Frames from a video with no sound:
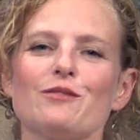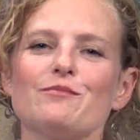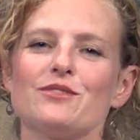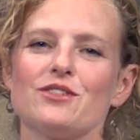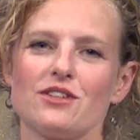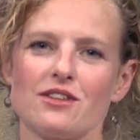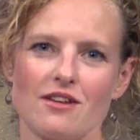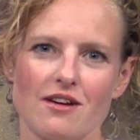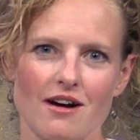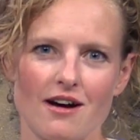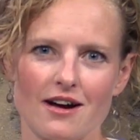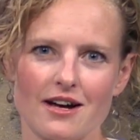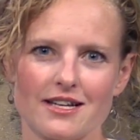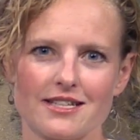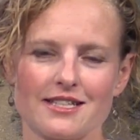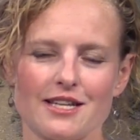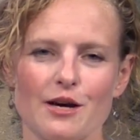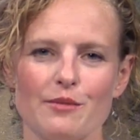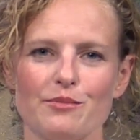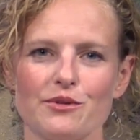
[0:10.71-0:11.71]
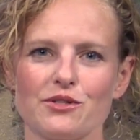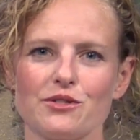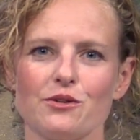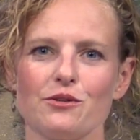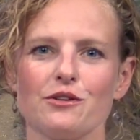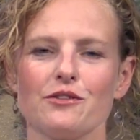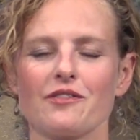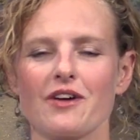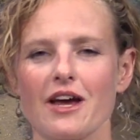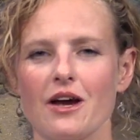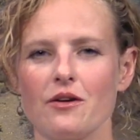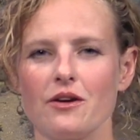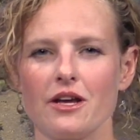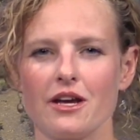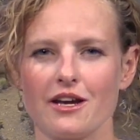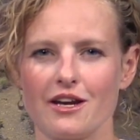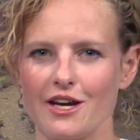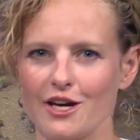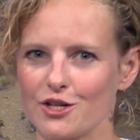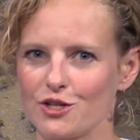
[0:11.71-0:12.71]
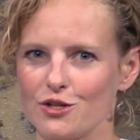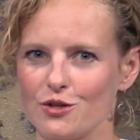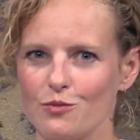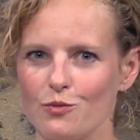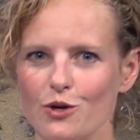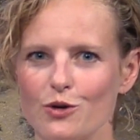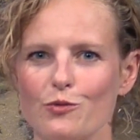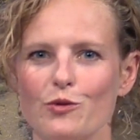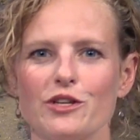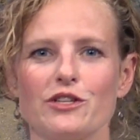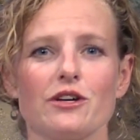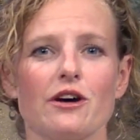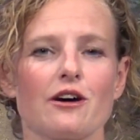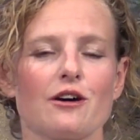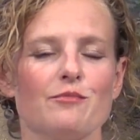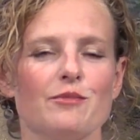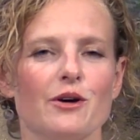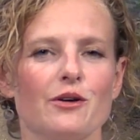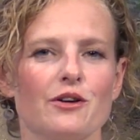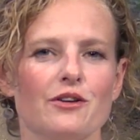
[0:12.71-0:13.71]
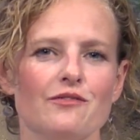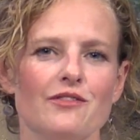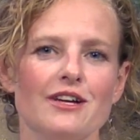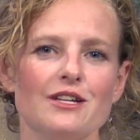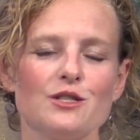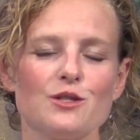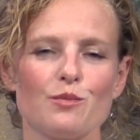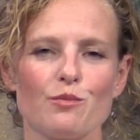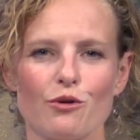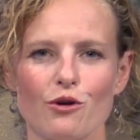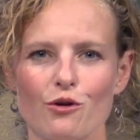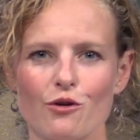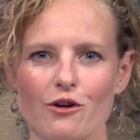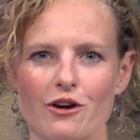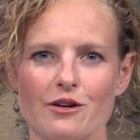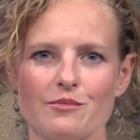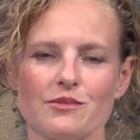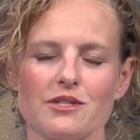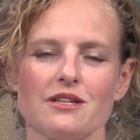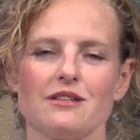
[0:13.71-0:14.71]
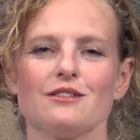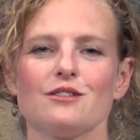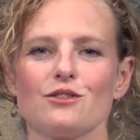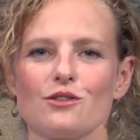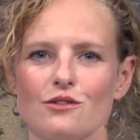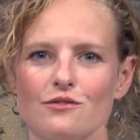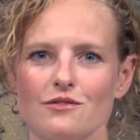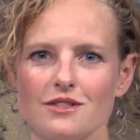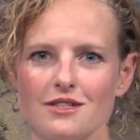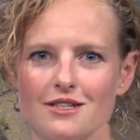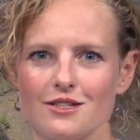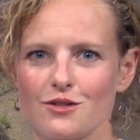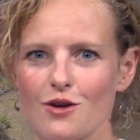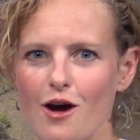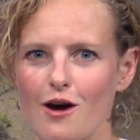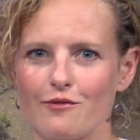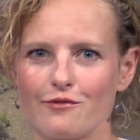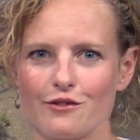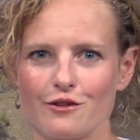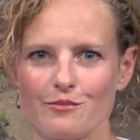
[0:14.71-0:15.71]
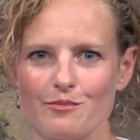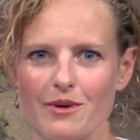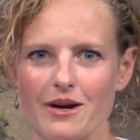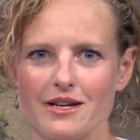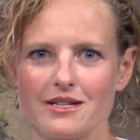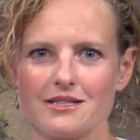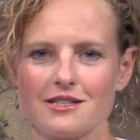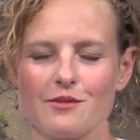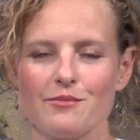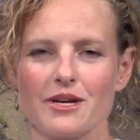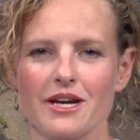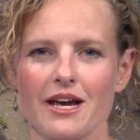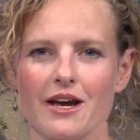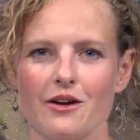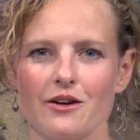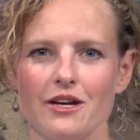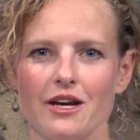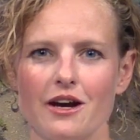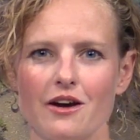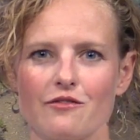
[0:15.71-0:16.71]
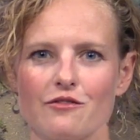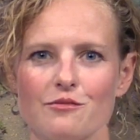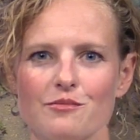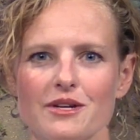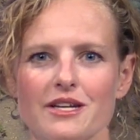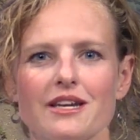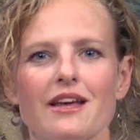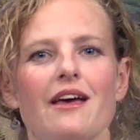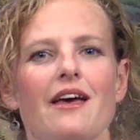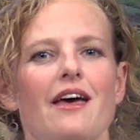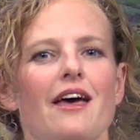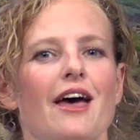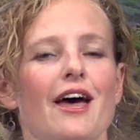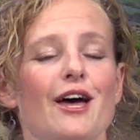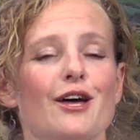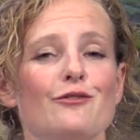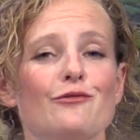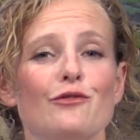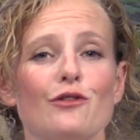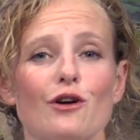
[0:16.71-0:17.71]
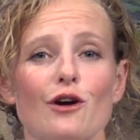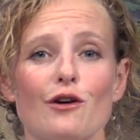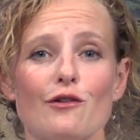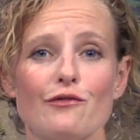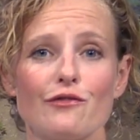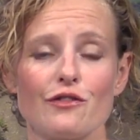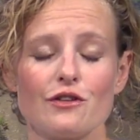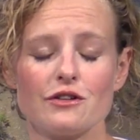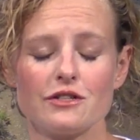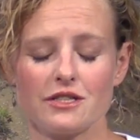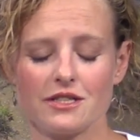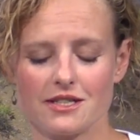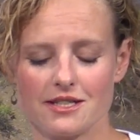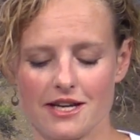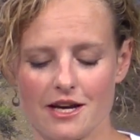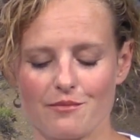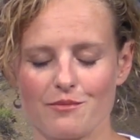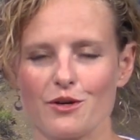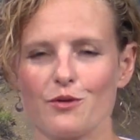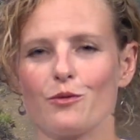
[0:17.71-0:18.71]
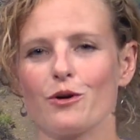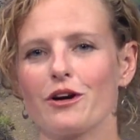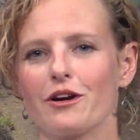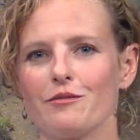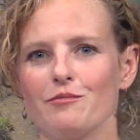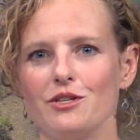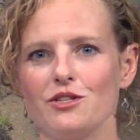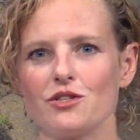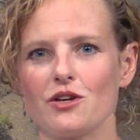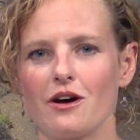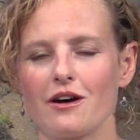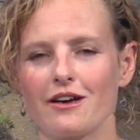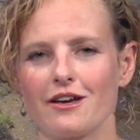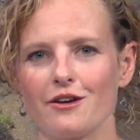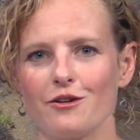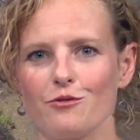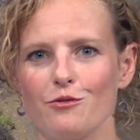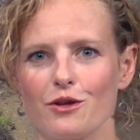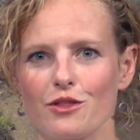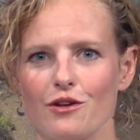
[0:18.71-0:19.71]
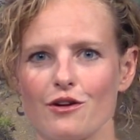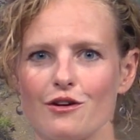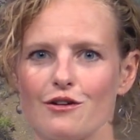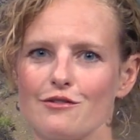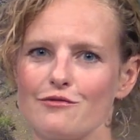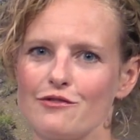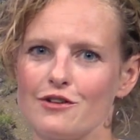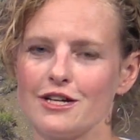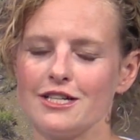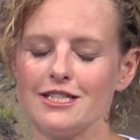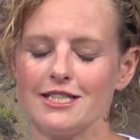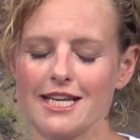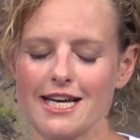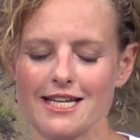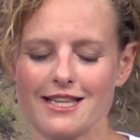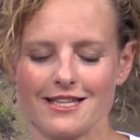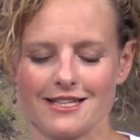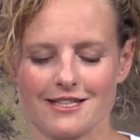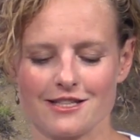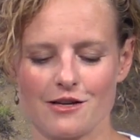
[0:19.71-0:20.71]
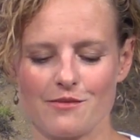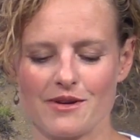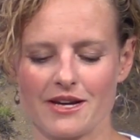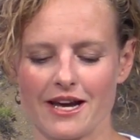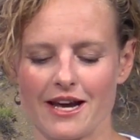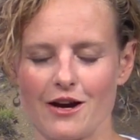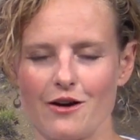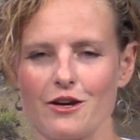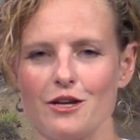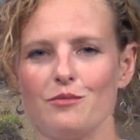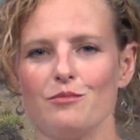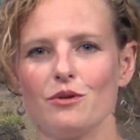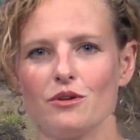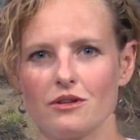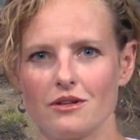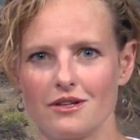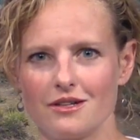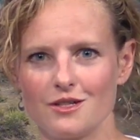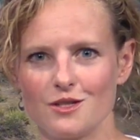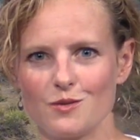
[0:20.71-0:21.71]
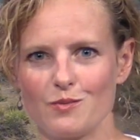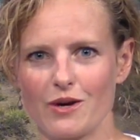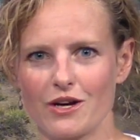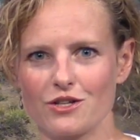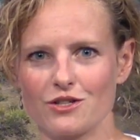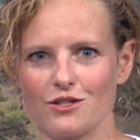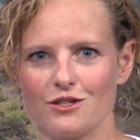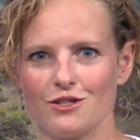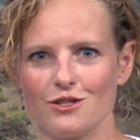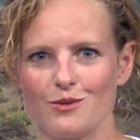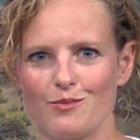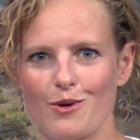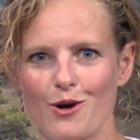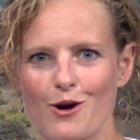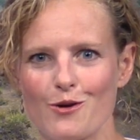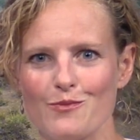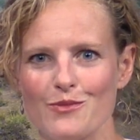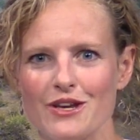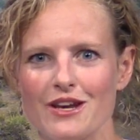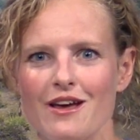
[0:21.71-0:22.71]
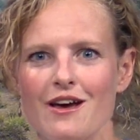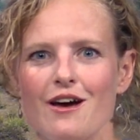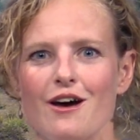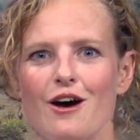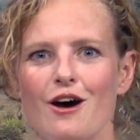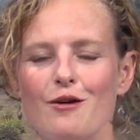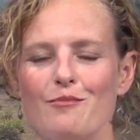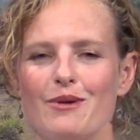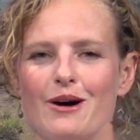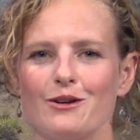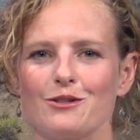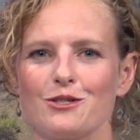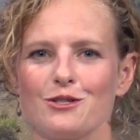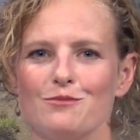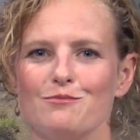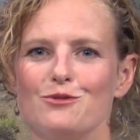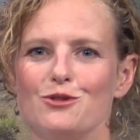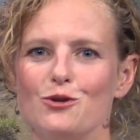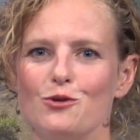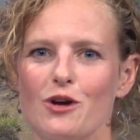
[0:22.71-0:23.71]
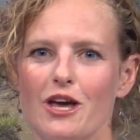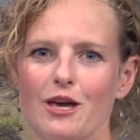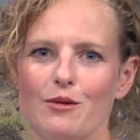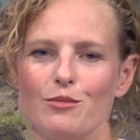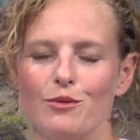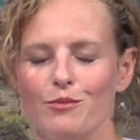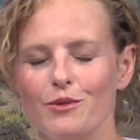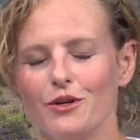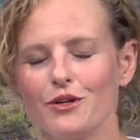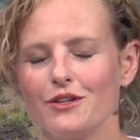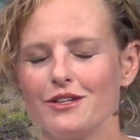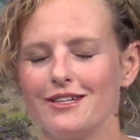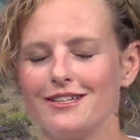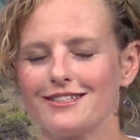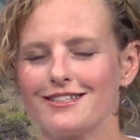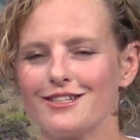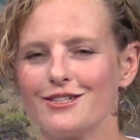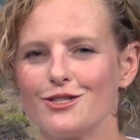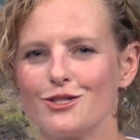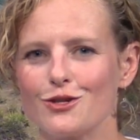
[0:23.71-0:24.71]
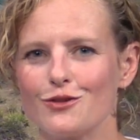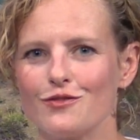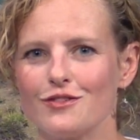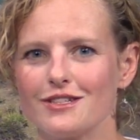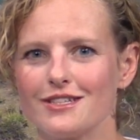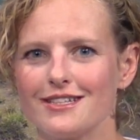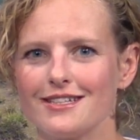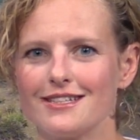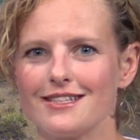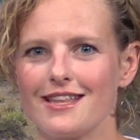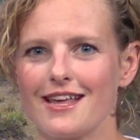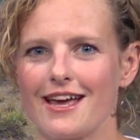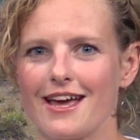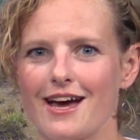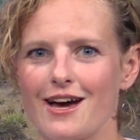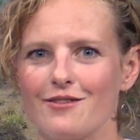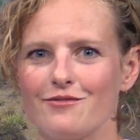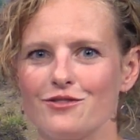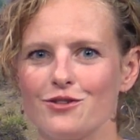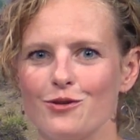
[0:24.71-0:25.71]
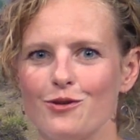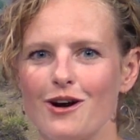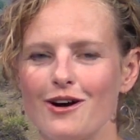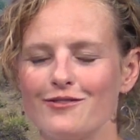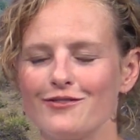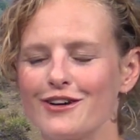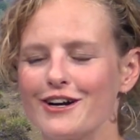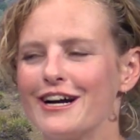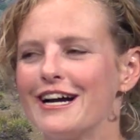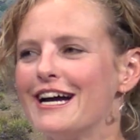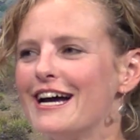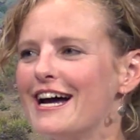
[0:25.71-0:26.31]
to the August episode of County Connection, where we talk about events, programs, and services offered by Summit County government. And for our first segment, we're going to be talking with our friends at the Summit County Building Inspection Department about some new capabilities and services they have to offer.